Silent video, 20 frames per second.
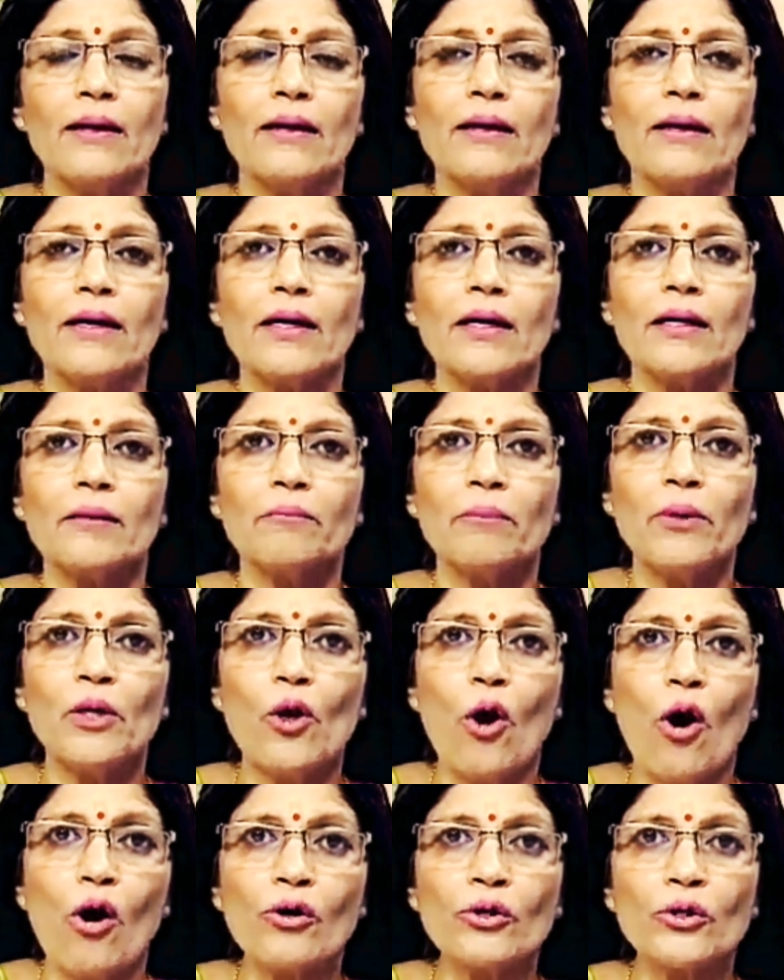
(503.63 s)

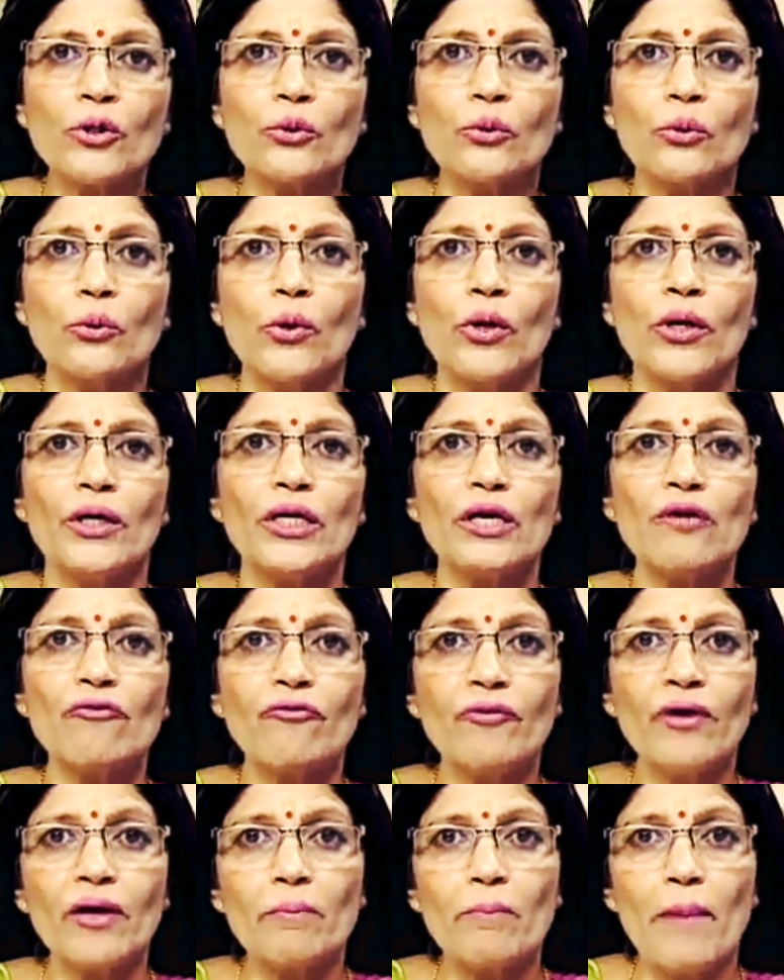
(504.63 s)
belong to
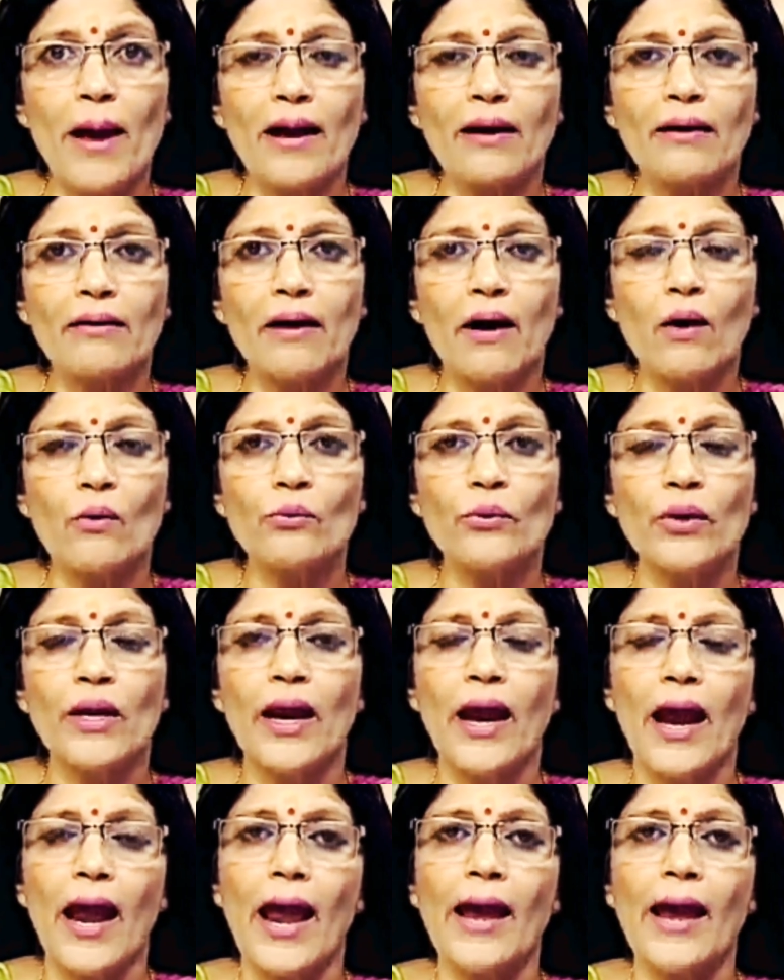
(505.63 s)
different background,